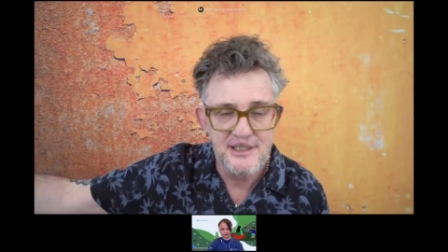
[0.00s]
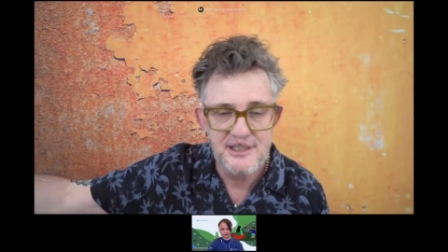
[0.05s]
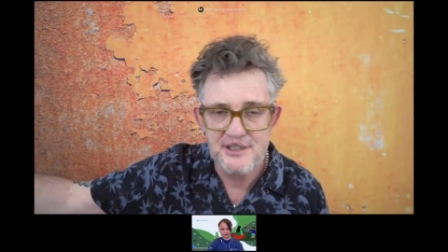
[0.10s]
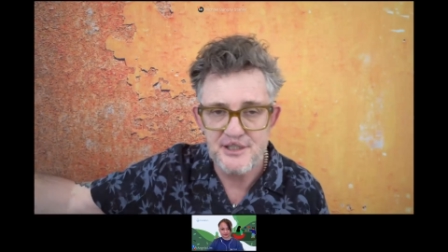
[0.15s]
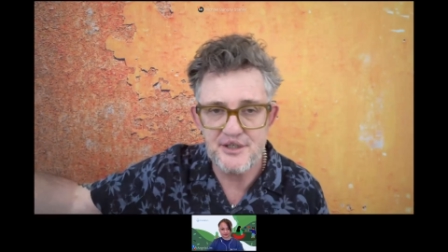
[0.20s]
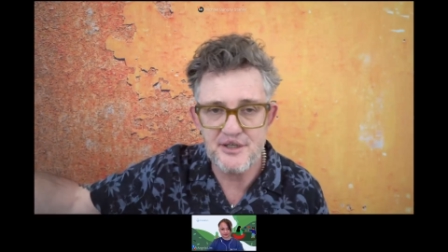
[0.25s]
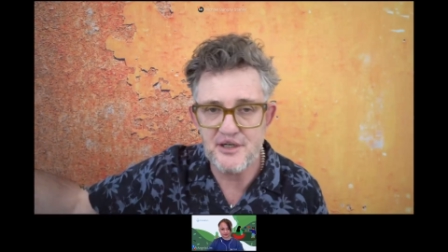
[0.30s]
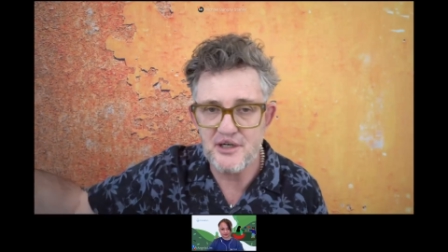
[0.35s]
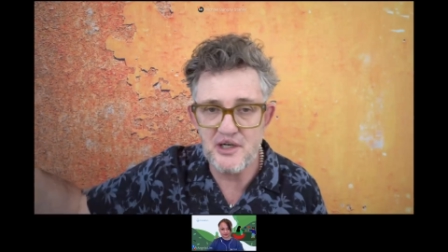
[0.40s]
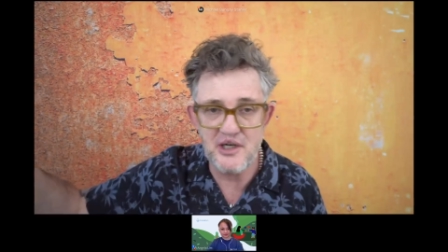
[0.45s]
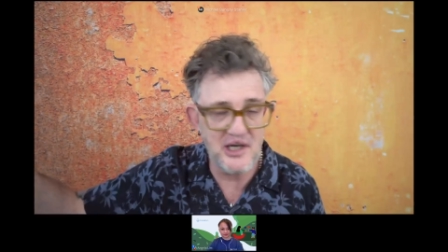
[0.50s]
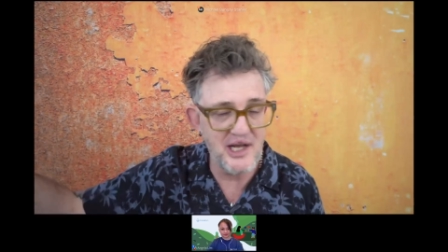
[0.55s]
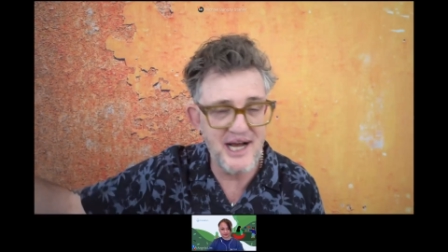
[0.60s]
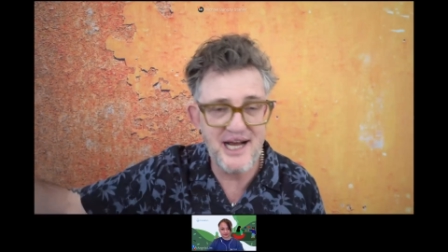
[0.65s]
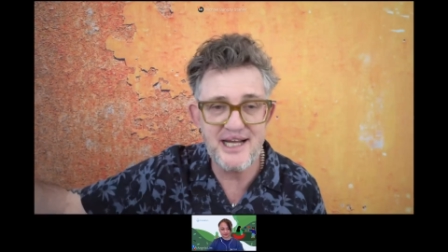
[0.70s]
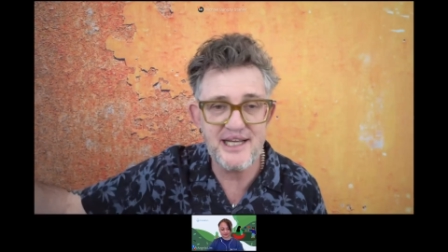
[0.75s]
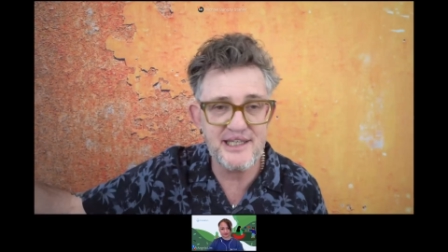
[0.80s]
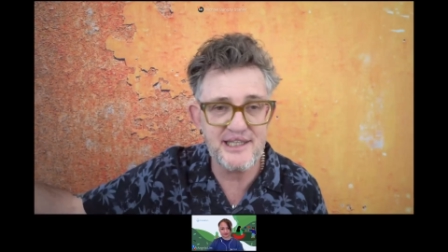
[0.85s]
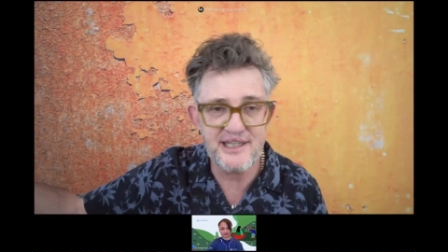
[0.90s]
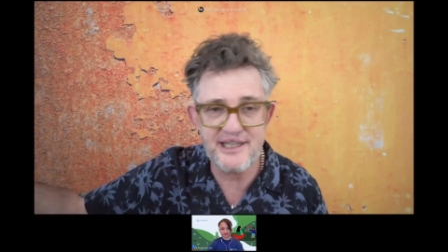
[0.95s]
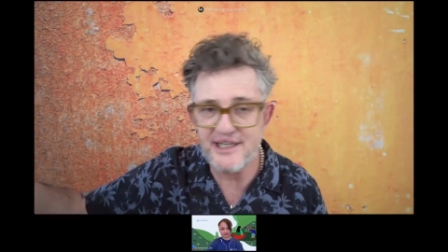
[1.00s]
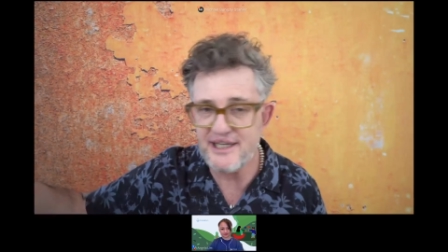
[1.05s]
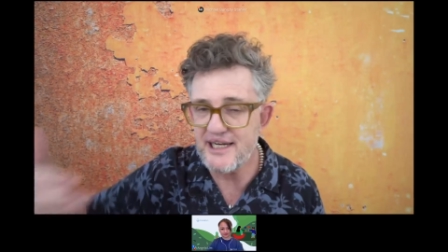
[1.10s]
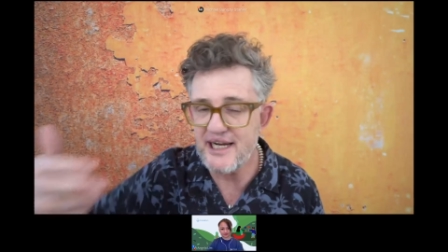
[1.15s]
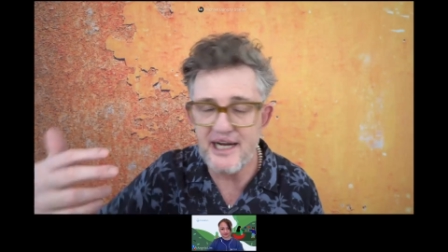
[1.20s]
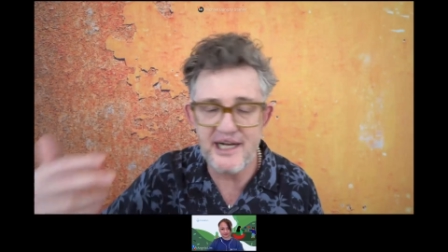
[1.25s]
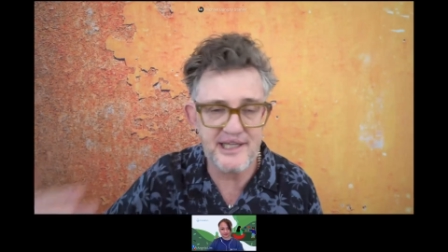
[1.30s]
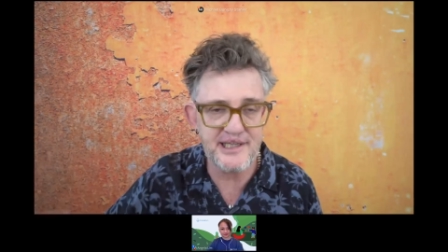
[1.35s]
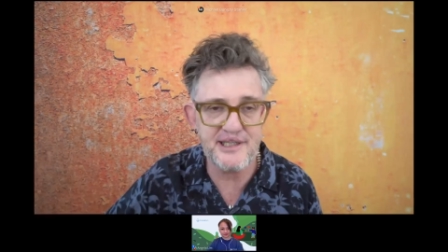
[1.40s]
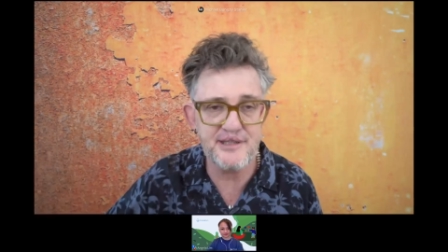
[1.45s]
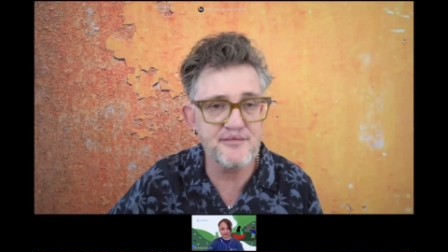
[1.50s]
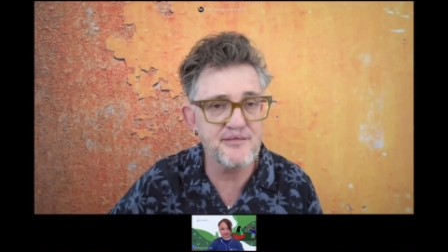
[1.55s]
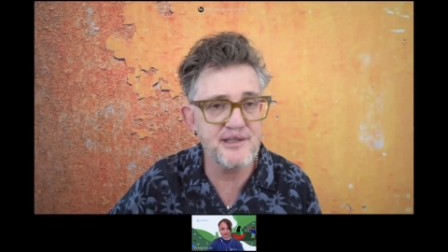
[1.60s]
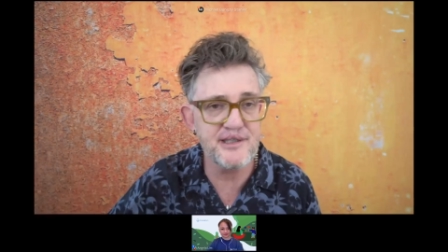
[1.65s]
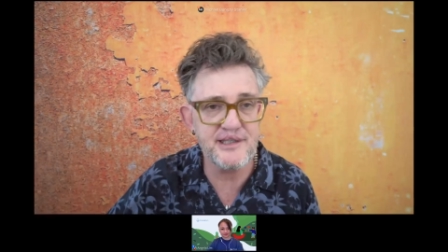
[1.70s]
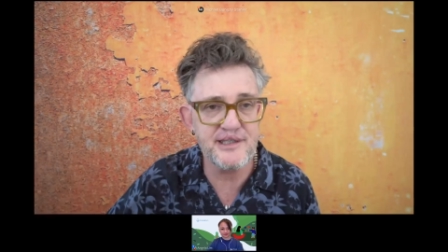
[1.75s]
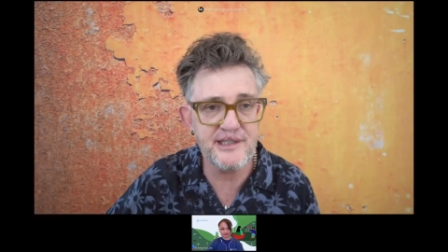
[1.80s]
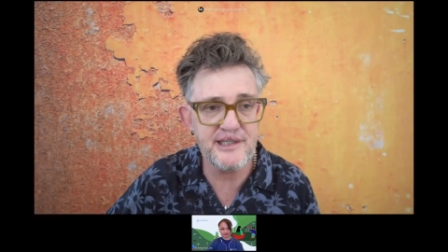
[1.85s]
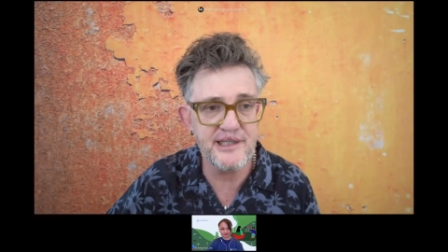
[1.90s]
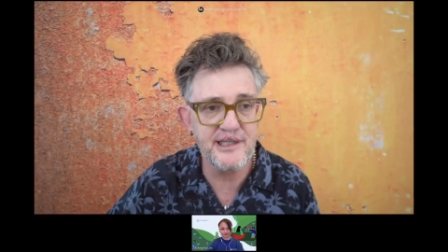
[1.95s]
to clients, to
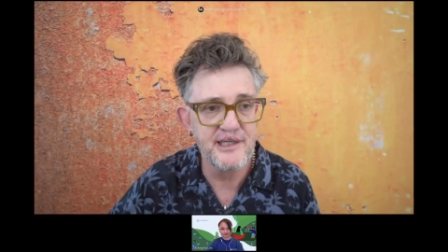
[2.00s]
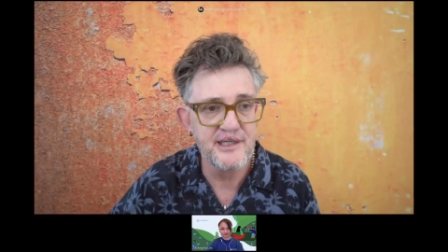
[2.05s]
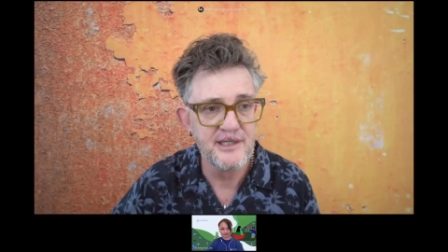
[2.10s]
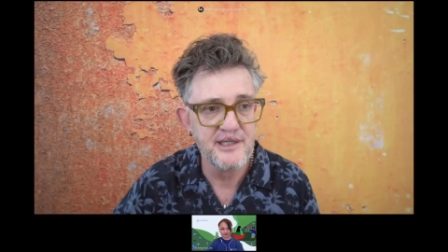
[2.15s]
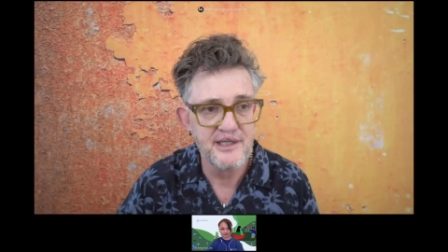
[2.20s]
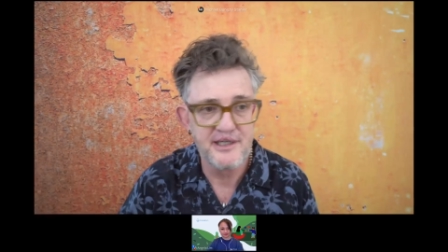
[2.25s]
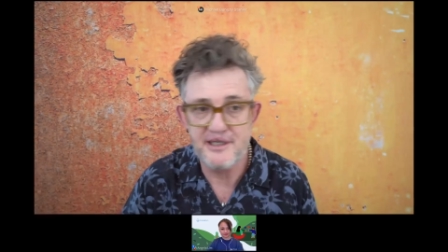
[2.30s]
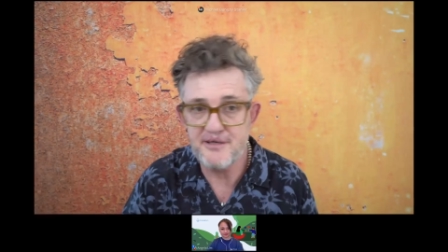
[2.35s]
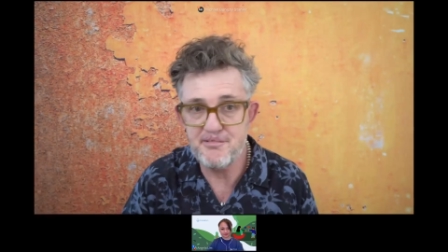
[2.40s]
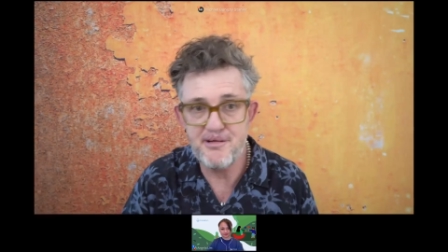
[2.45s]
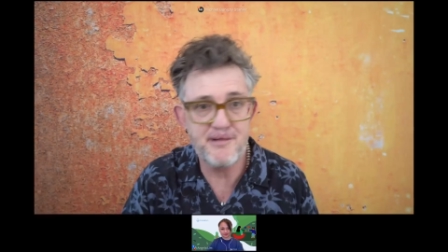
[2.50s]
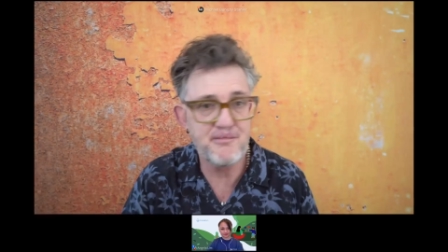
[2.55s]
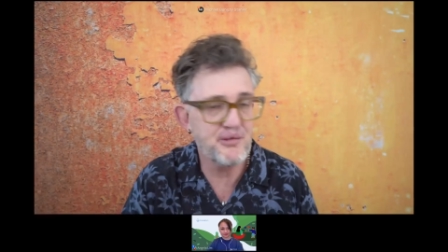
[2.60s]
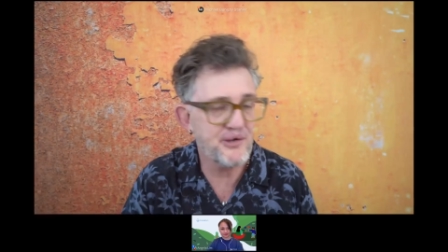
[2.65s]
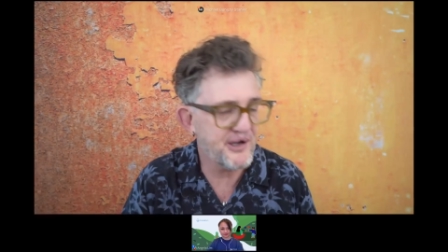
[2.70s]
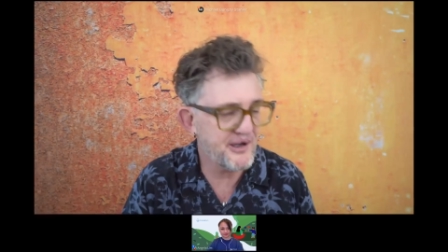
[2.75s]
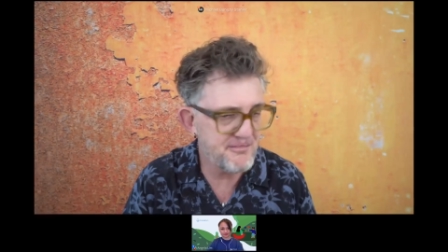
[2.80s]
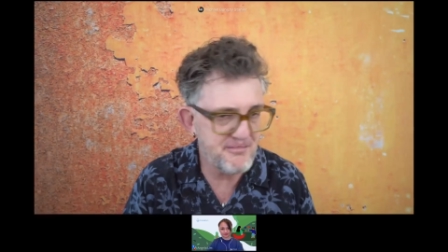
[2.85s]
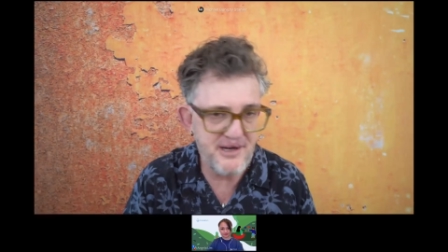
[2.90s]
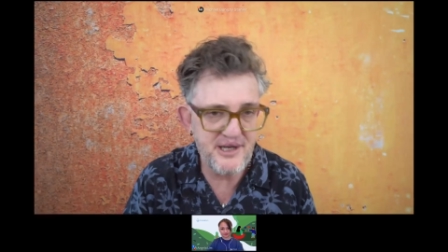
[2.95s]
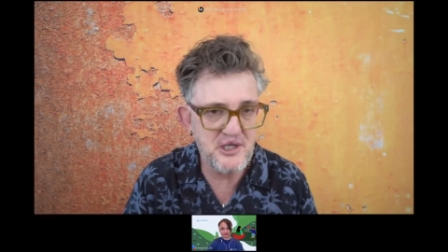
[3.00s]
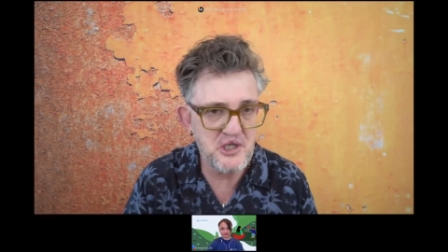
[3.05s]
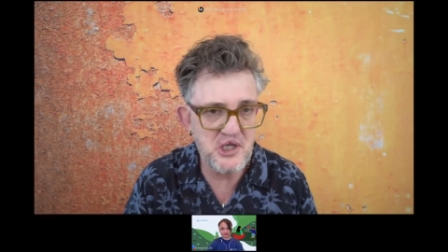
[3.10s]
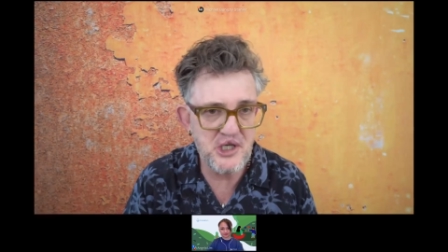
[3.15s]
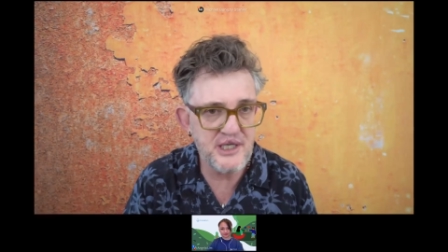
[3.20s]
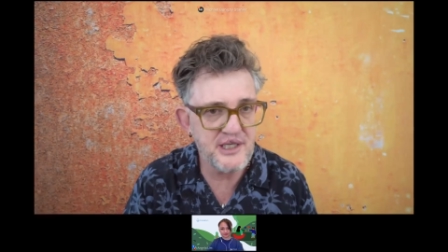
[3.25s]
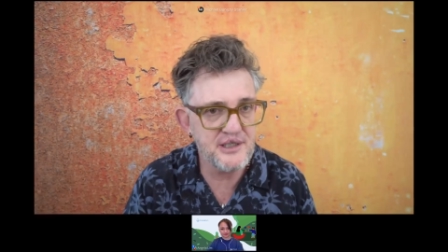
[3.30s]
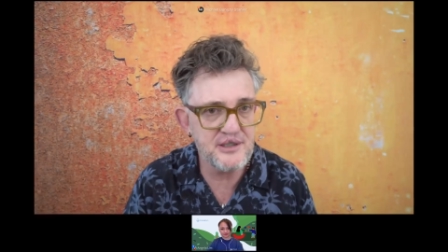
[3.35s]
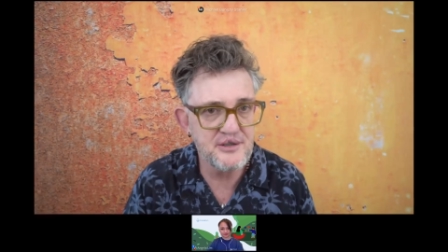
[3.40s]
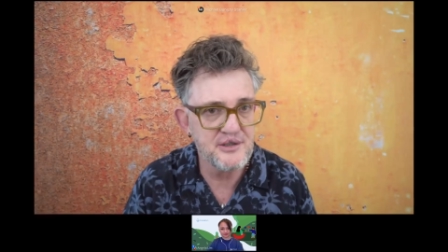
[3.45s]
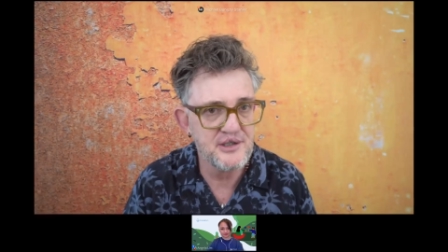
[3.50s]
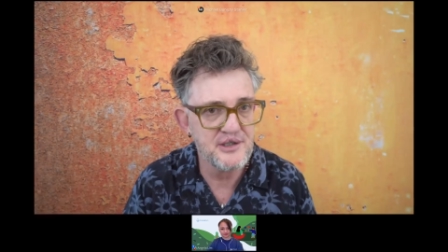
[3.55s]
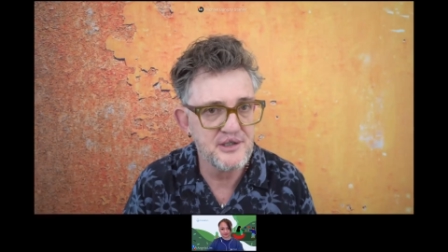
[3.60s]
customers, to people you're pitching.